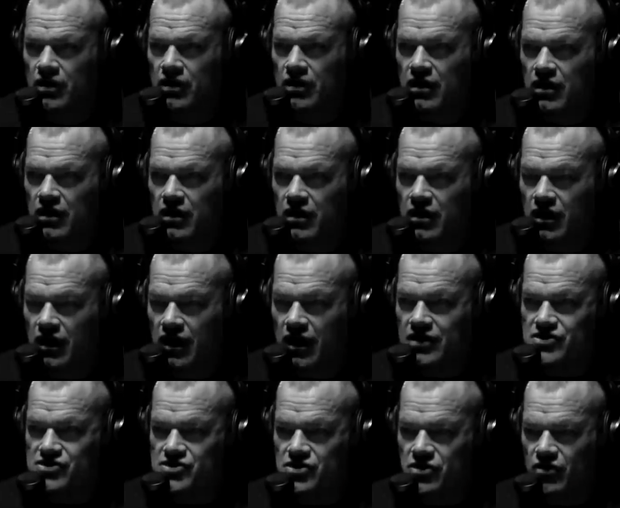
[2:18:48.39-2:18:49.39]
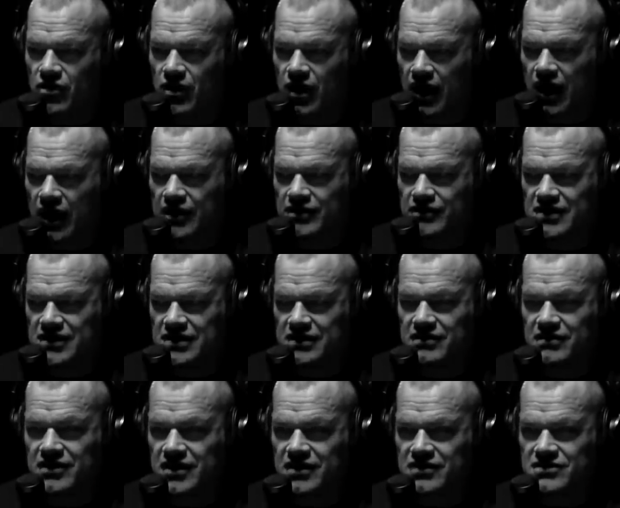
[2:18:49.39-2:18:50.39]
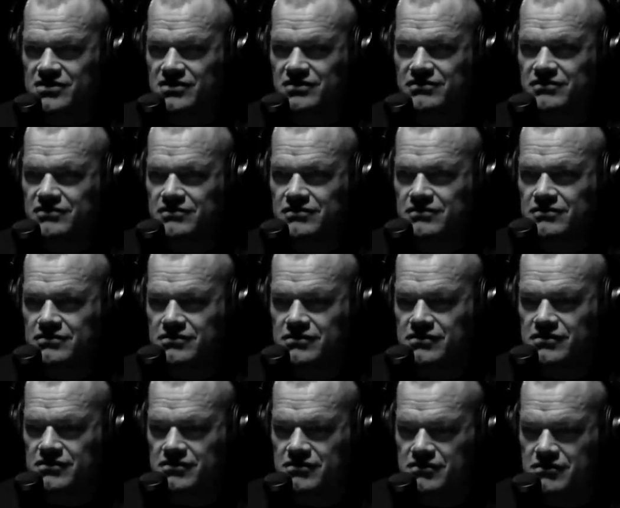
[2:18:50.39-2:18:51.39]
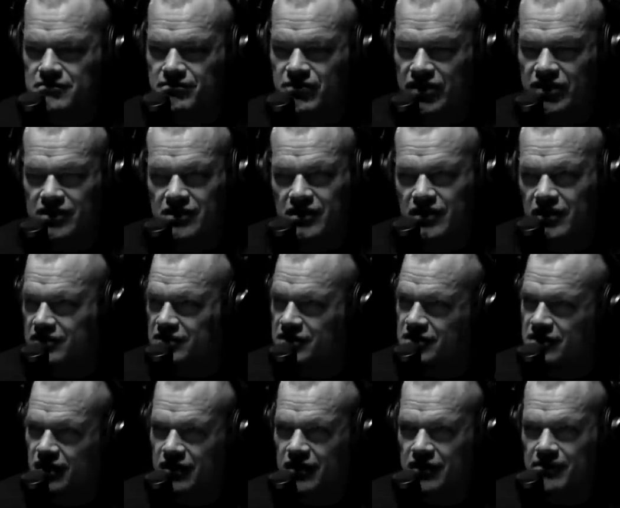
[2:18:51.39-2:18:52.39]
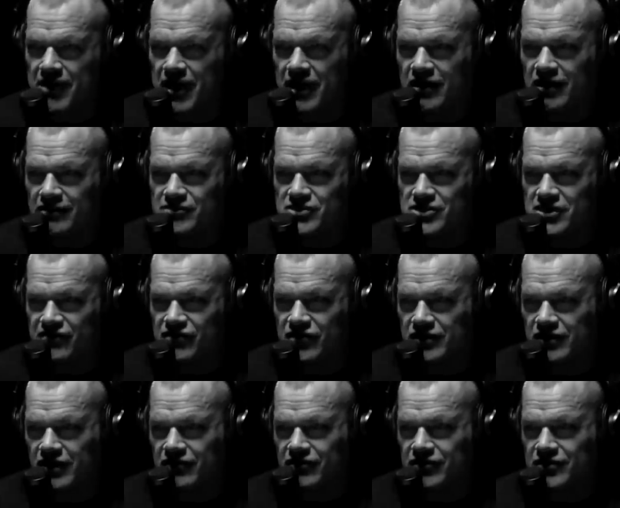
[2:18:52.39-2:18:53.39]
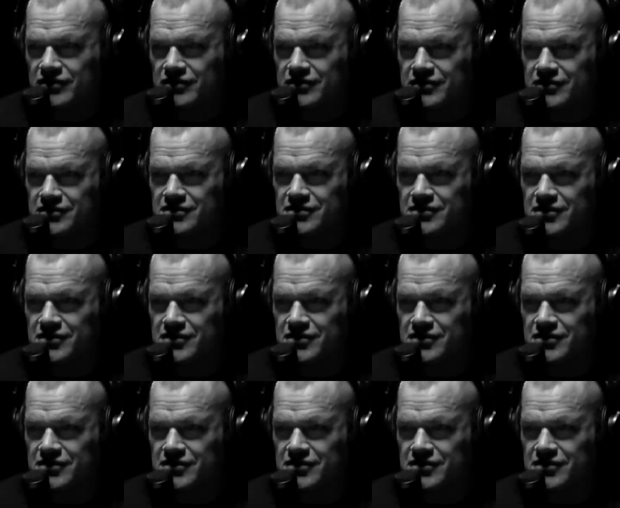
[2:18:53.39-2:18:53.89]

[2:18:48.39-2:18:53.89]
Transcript: Yeah. And so I didn't get to, but he he hung it back up, Jeffy Glover yeah.